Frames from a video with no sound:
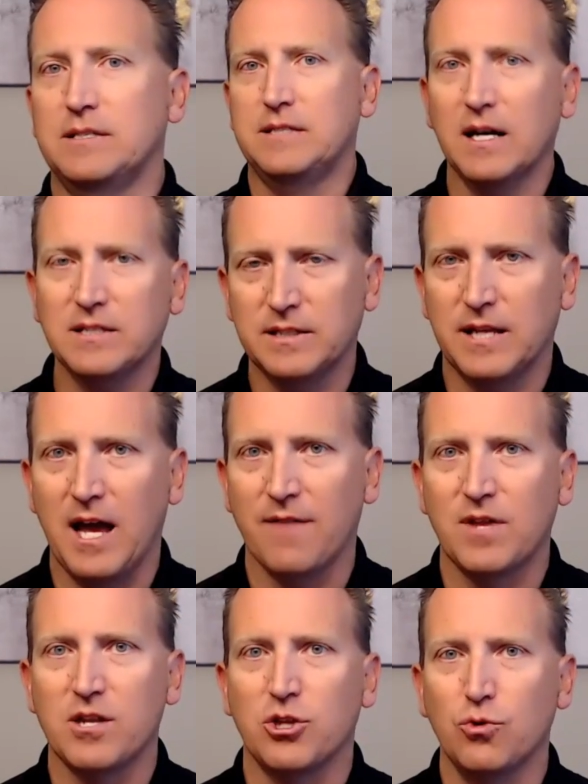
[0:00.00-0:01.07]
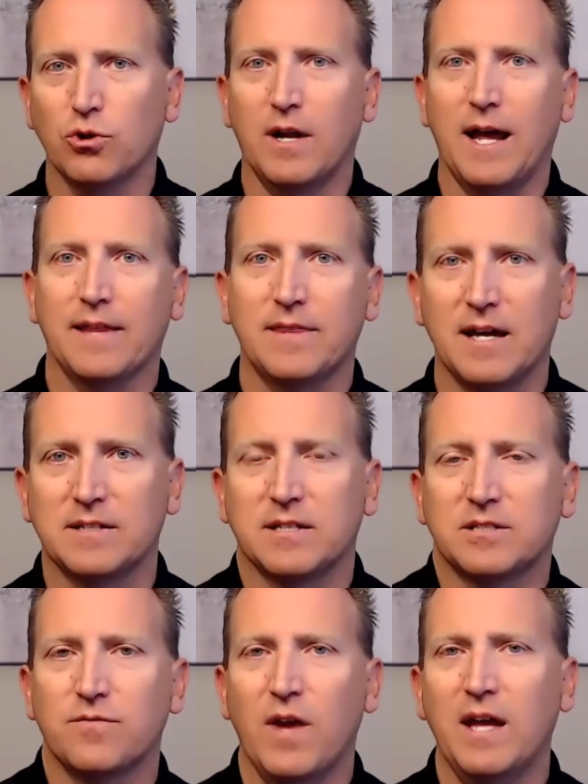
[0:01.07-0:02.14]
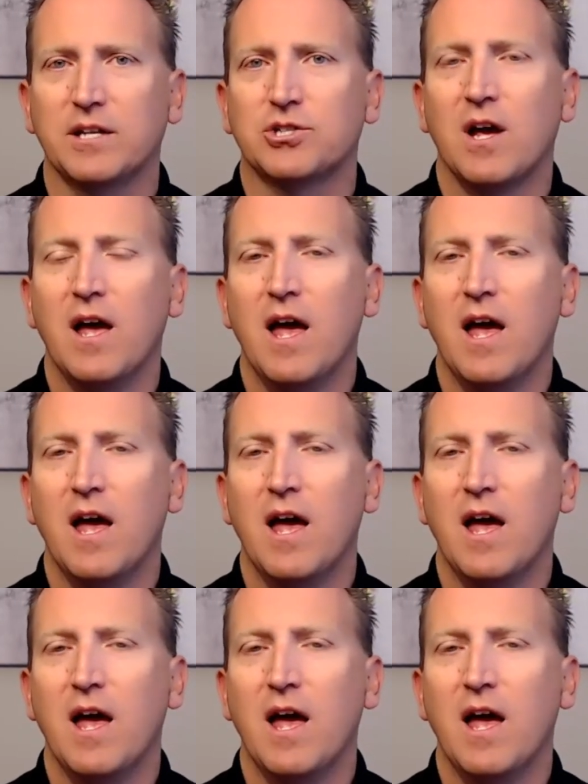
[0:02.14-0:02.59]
doesn't have that, you are at that disadvantage.